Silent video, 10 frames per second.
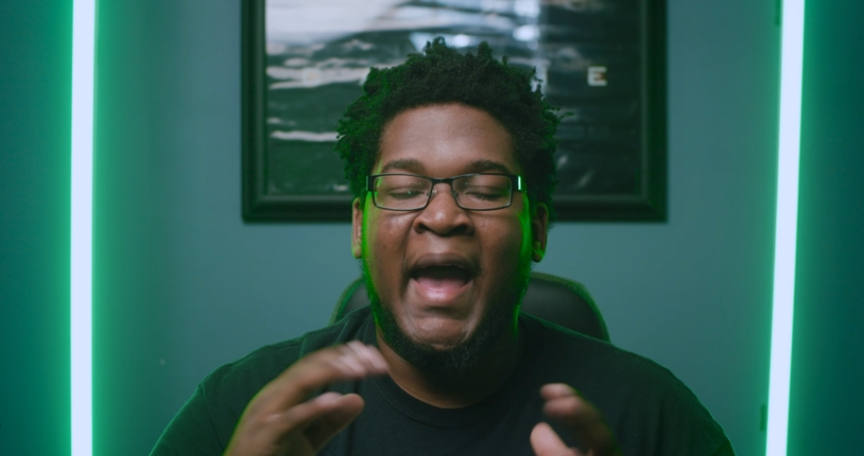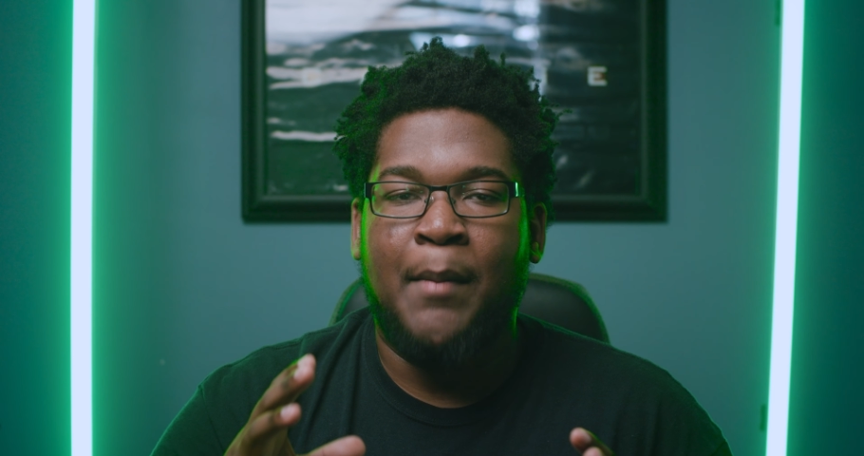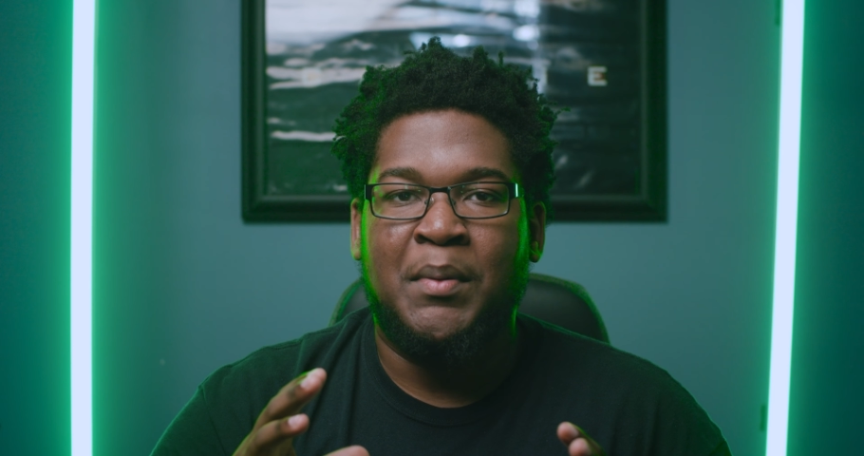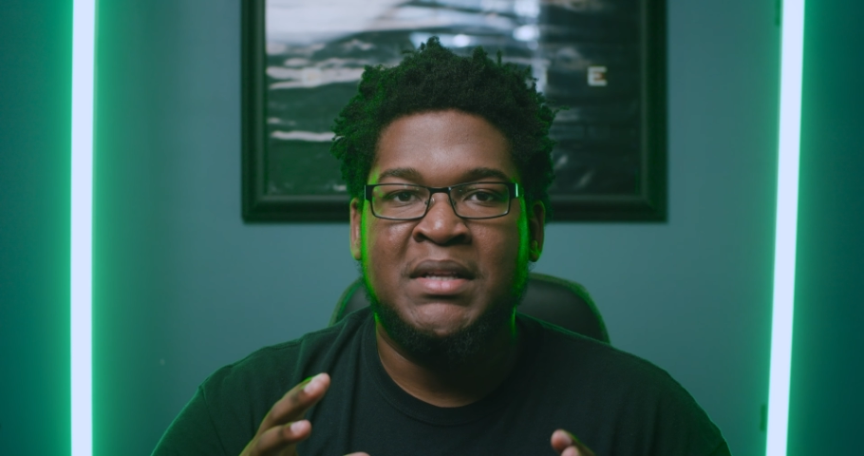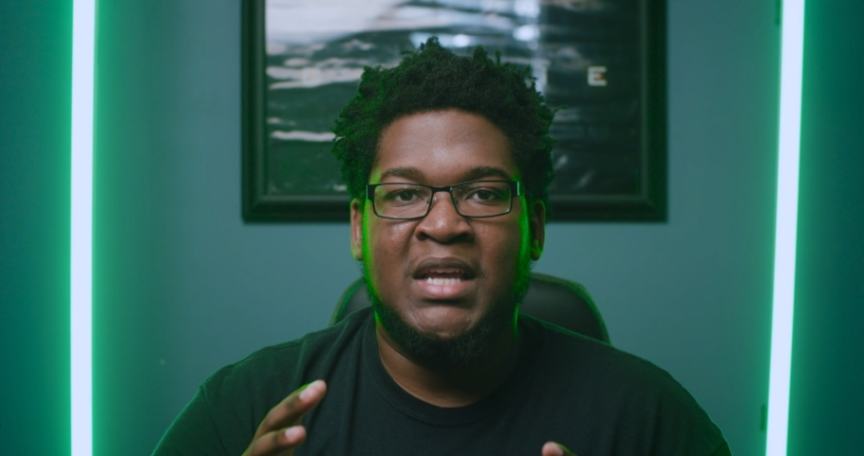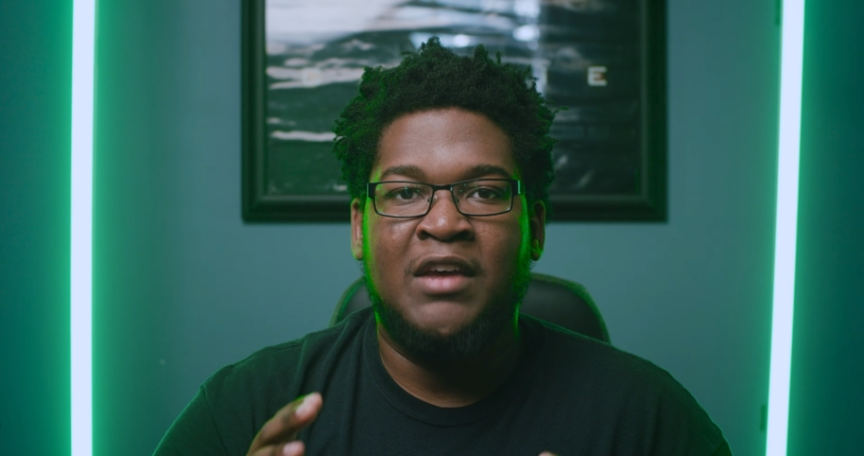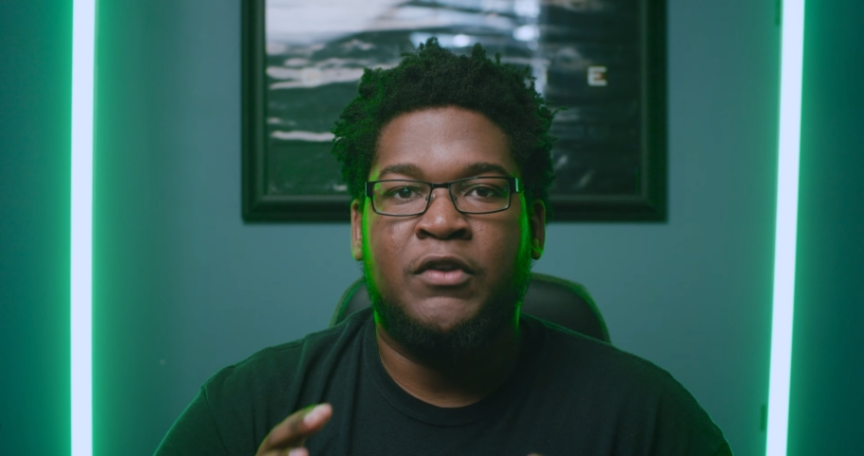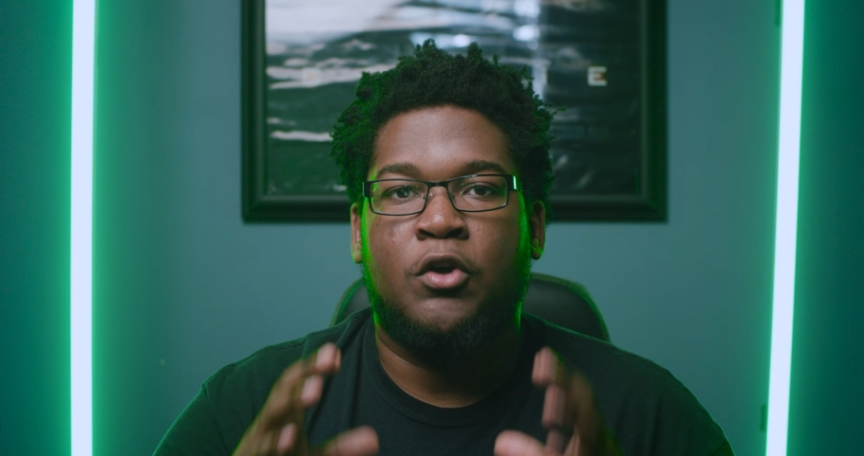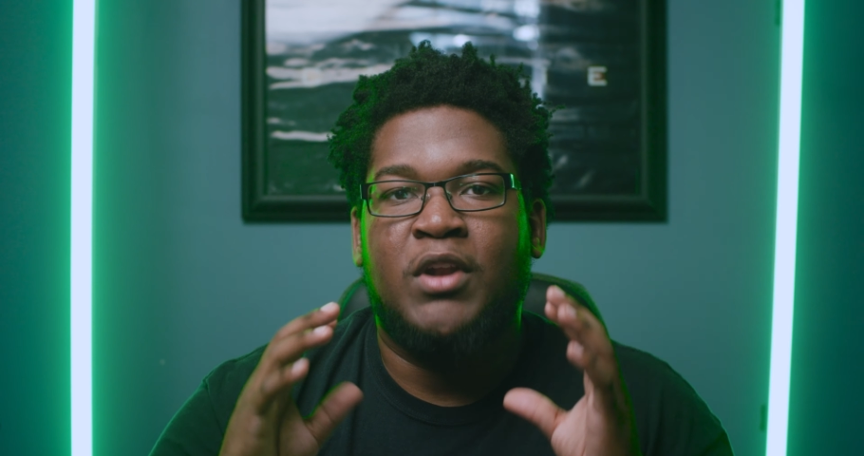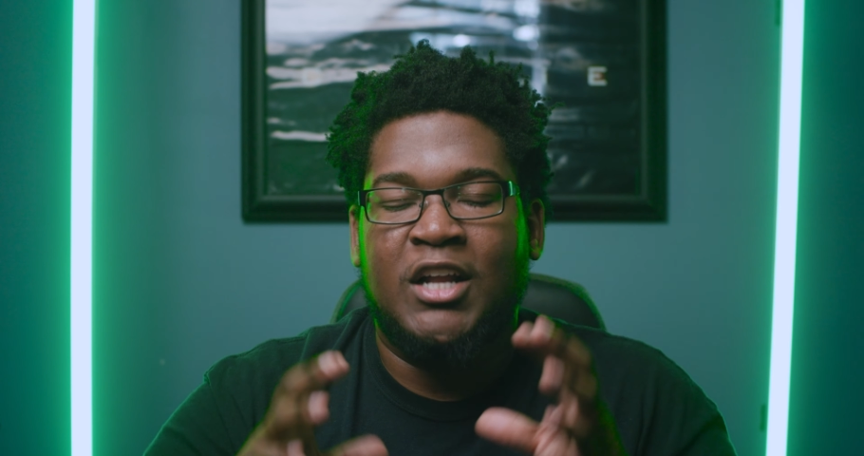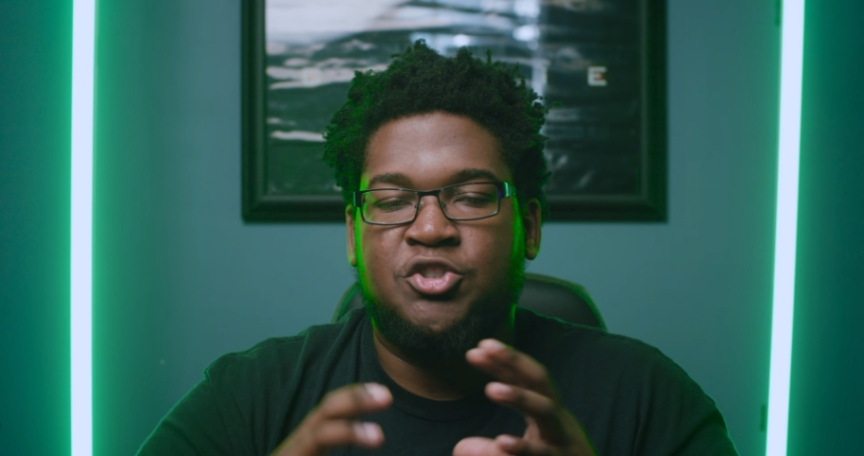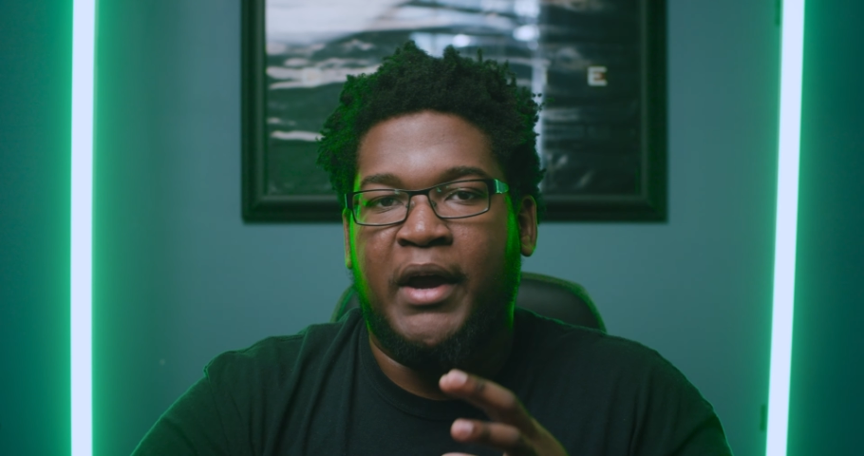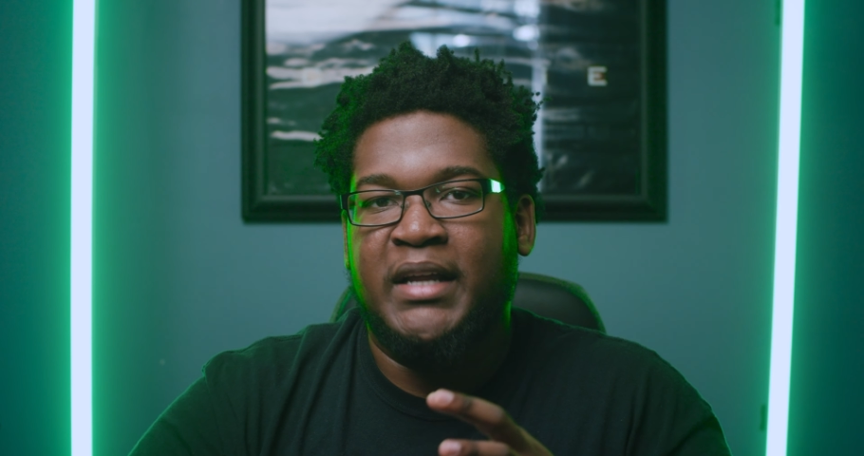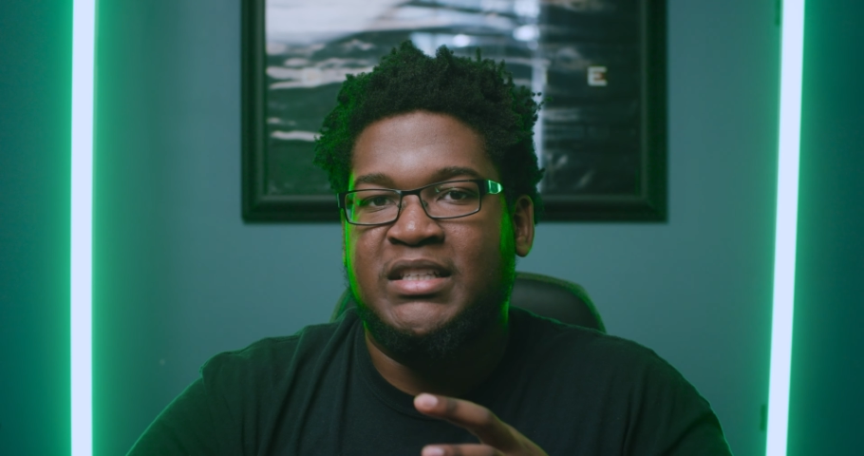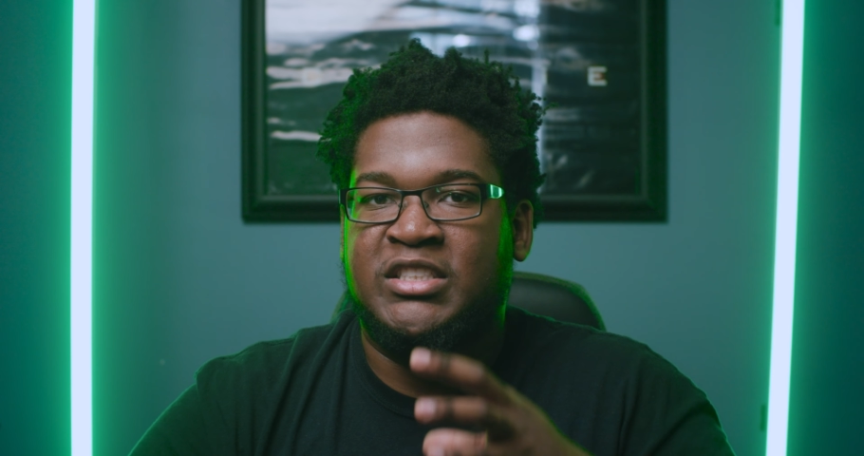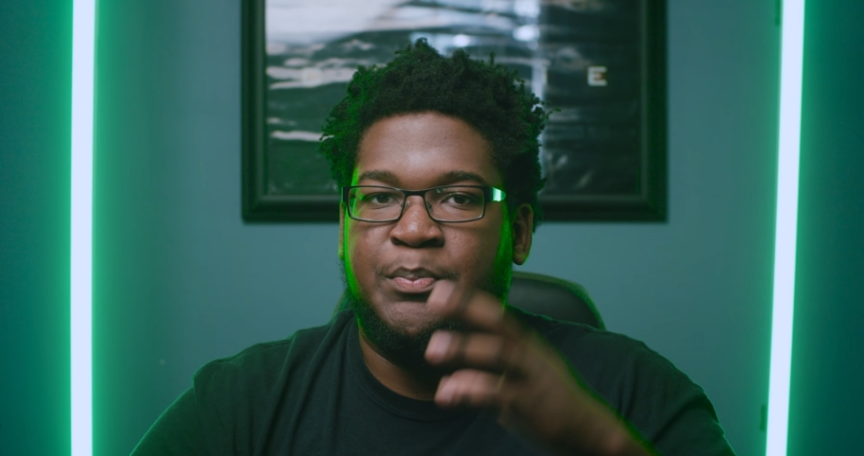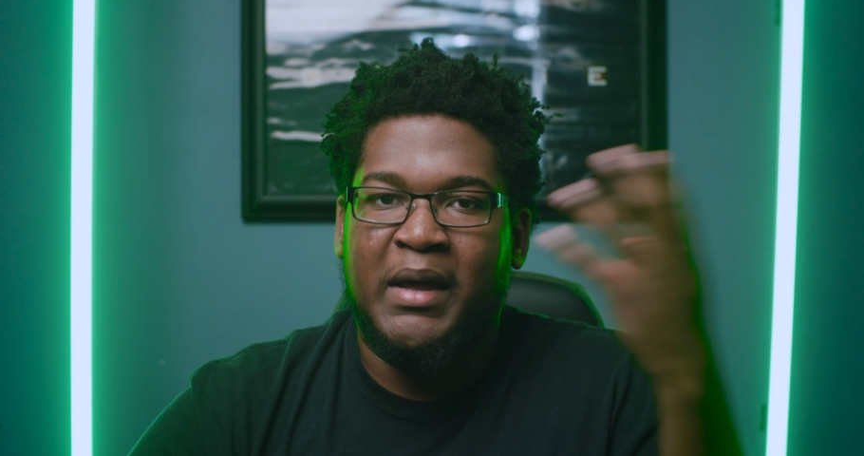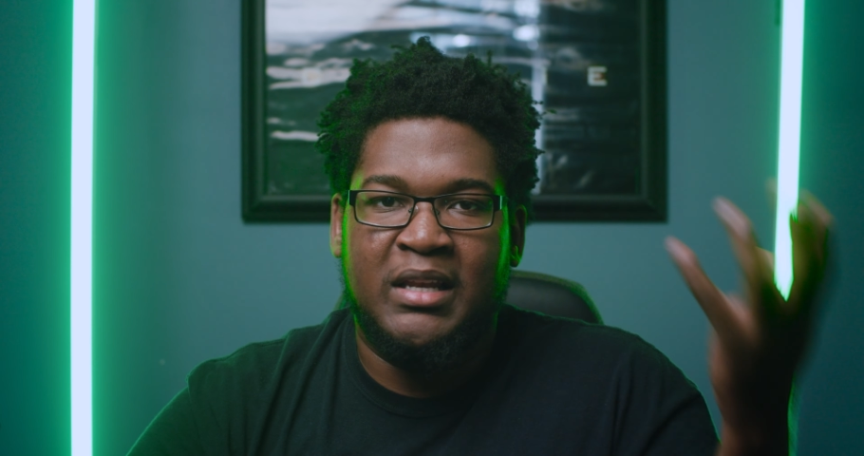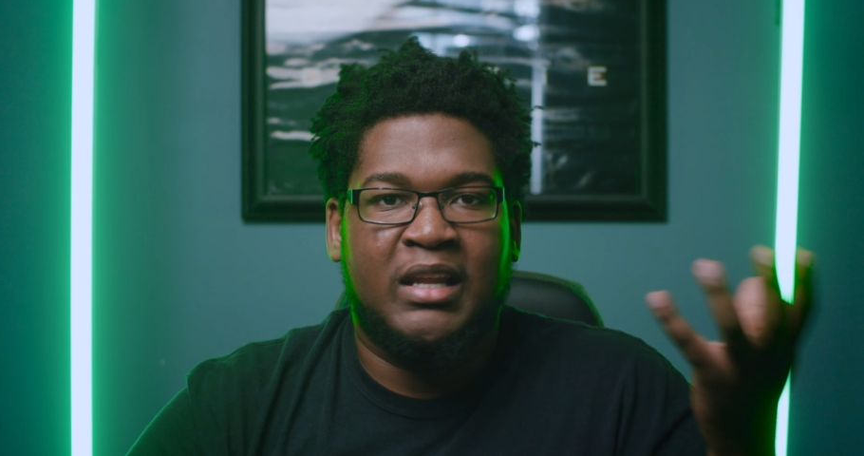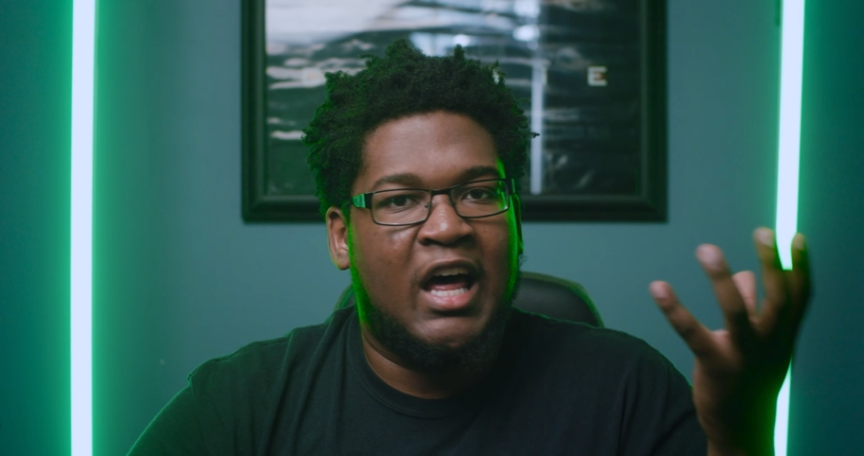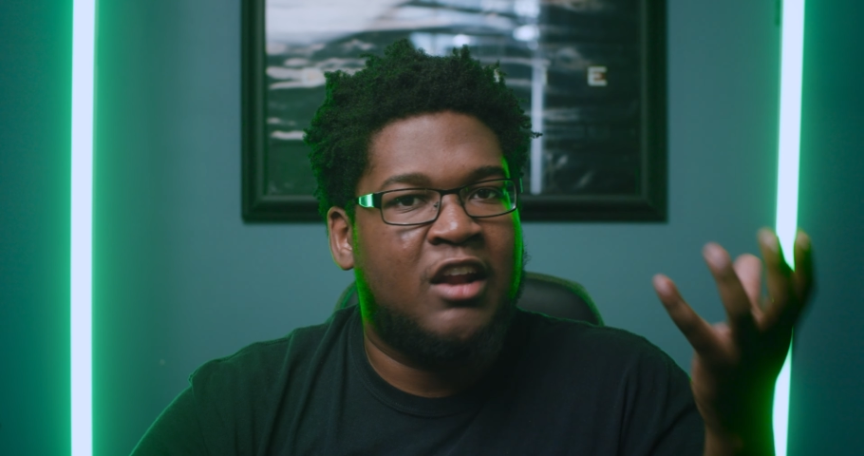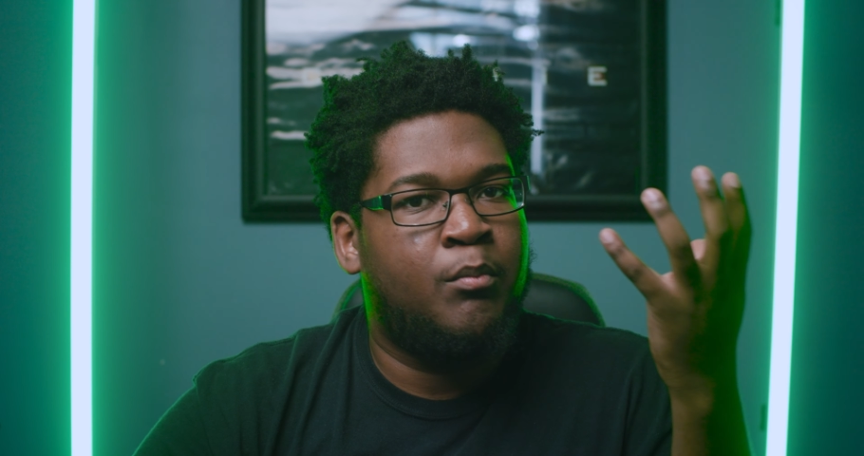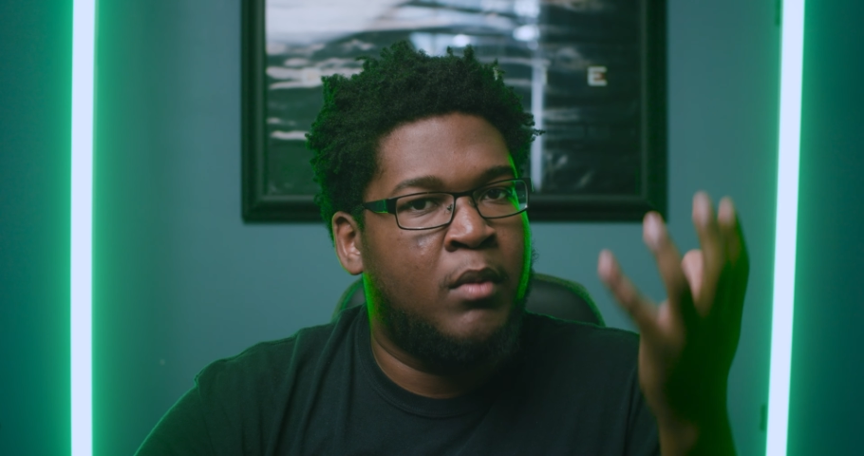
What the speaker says: happens if you're not trying to spend a lot of